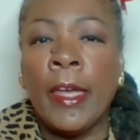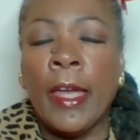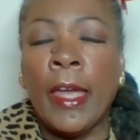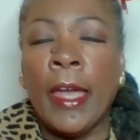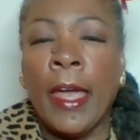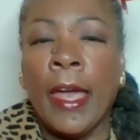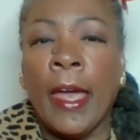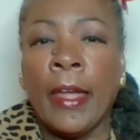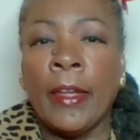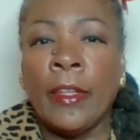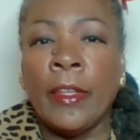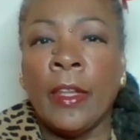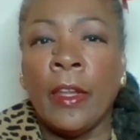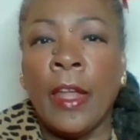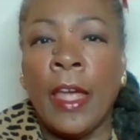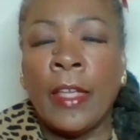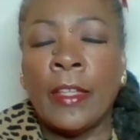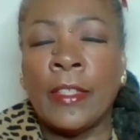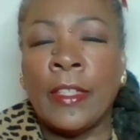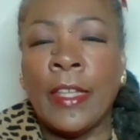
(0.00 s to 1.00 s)
And
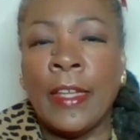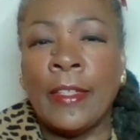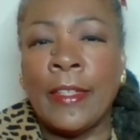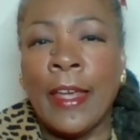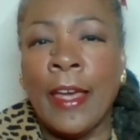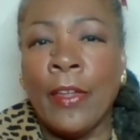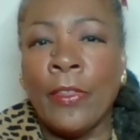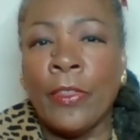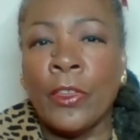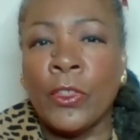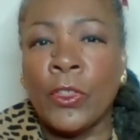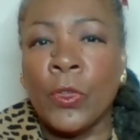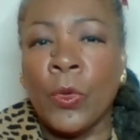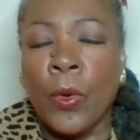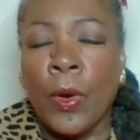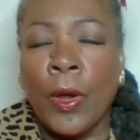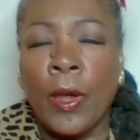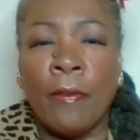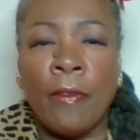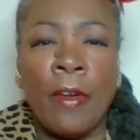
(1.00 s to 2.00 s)
as they tell the
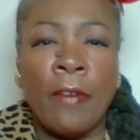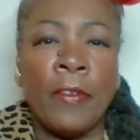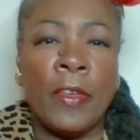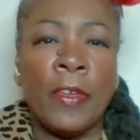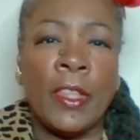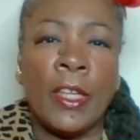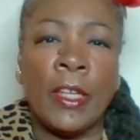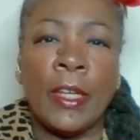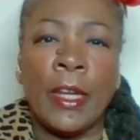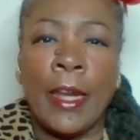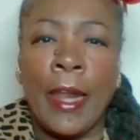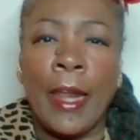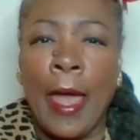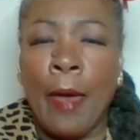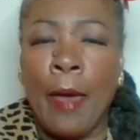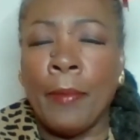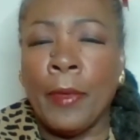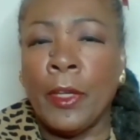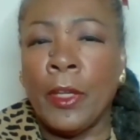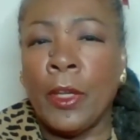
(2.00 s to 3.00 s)
story of everything that
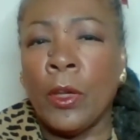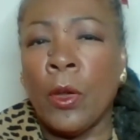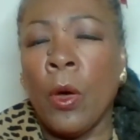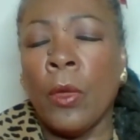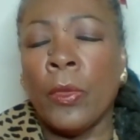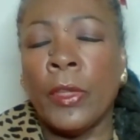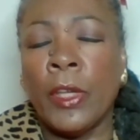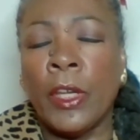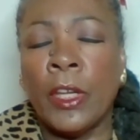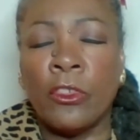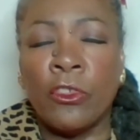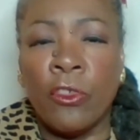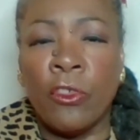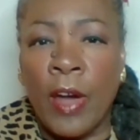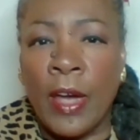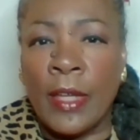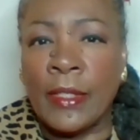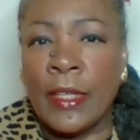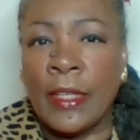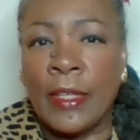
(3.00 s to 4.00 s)
happened and all the
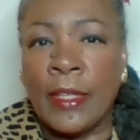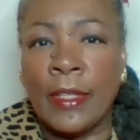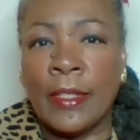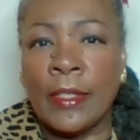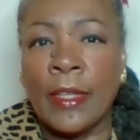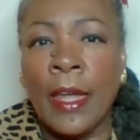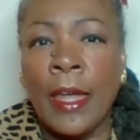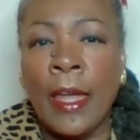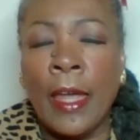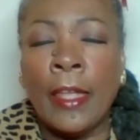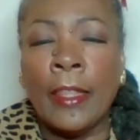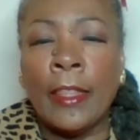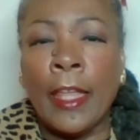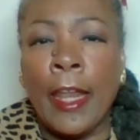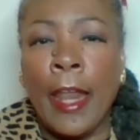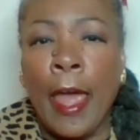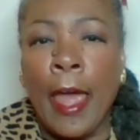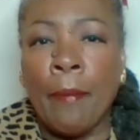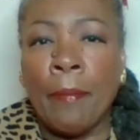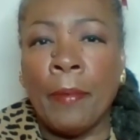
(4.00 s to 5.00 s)
atrocities that
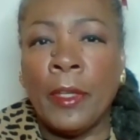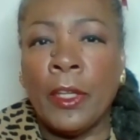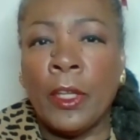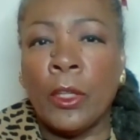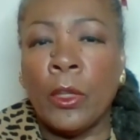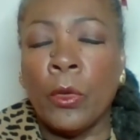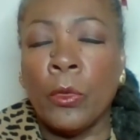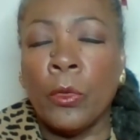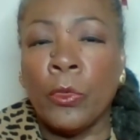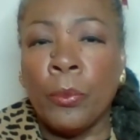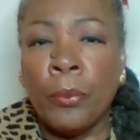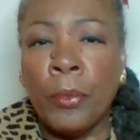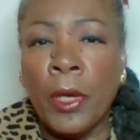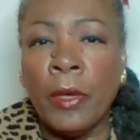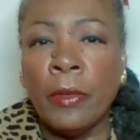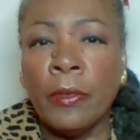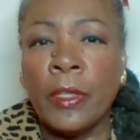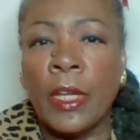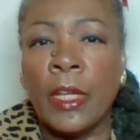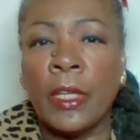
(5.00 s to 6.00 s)
happened in those
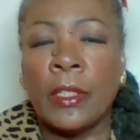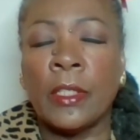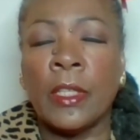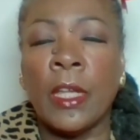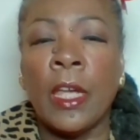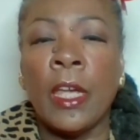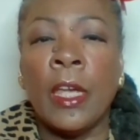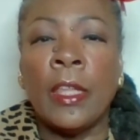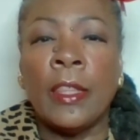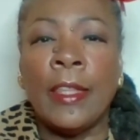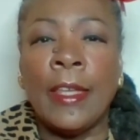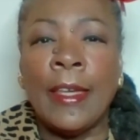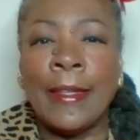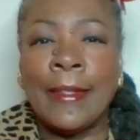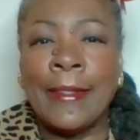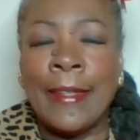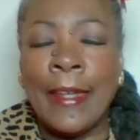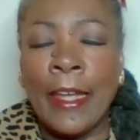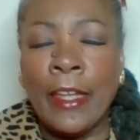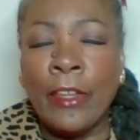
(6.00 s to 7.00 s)
buildings, the
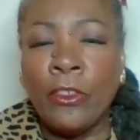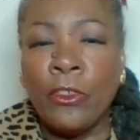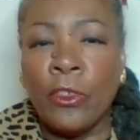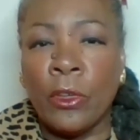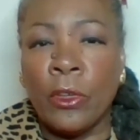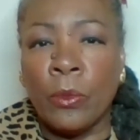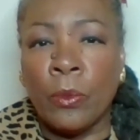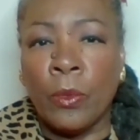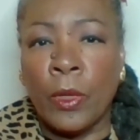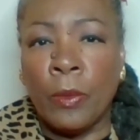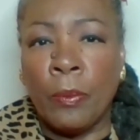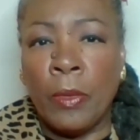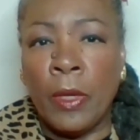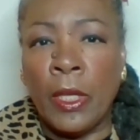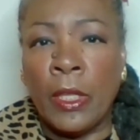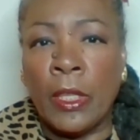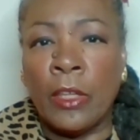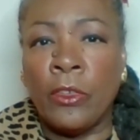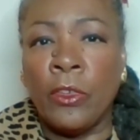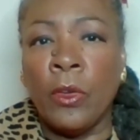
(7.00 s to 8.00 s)
intention would
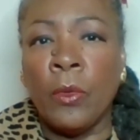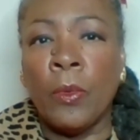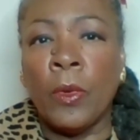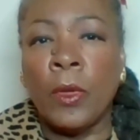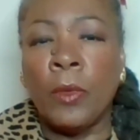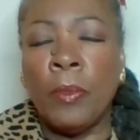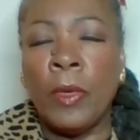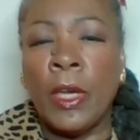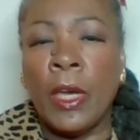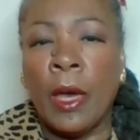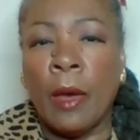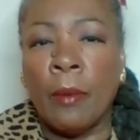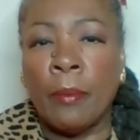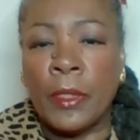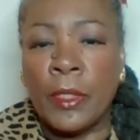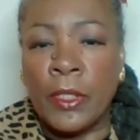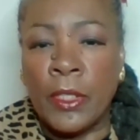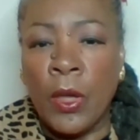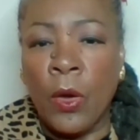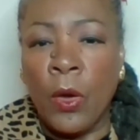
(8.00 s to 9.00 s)
be that you would become
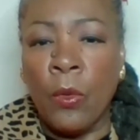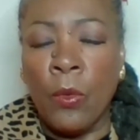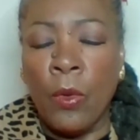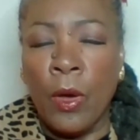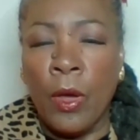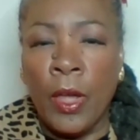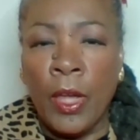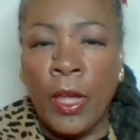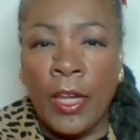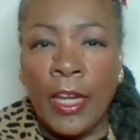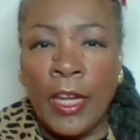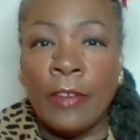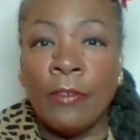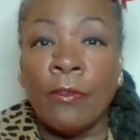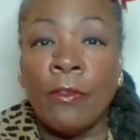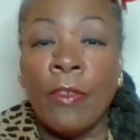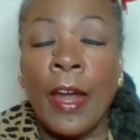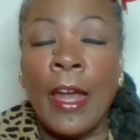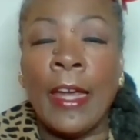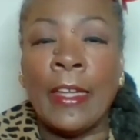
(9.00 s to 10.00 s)
so
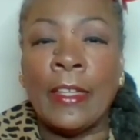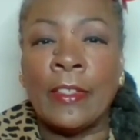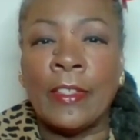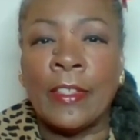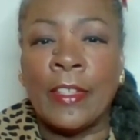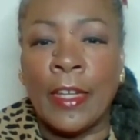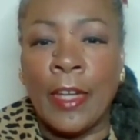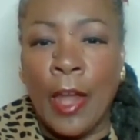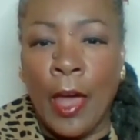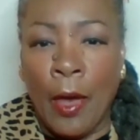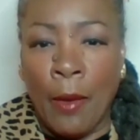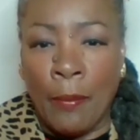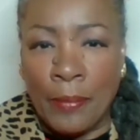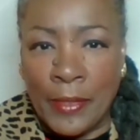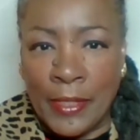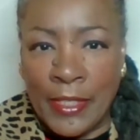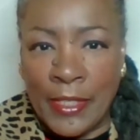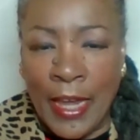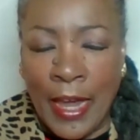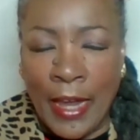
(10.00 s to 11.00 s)
enraged and
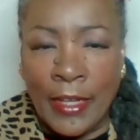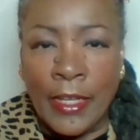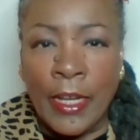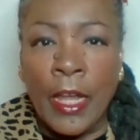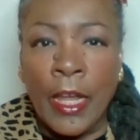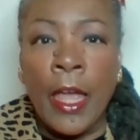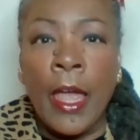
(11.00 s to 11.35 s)
upset.